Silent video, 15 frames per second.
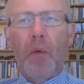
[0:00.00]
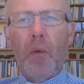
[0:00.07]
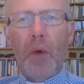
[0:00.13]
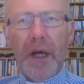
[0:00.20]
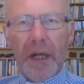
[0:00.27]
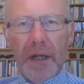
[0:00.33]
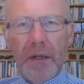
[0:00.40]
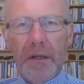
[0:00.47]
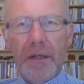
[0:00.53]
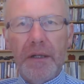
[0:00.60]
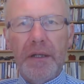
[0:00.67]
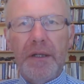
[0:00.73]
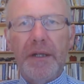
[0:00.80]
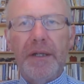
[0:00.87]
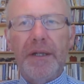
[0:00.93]
will
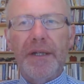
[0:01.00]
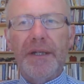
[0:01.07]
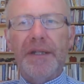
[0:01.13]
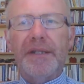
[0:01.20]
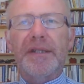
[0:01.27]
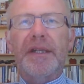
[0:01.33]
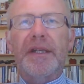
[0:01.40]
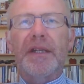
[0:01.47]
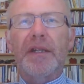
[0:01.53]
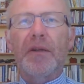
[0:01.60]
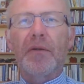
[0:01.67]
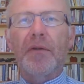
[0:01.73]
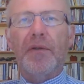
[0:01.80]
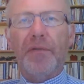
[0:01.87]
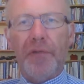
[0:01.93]
see
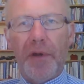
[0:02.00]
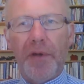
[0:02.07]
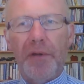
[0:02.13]
you through.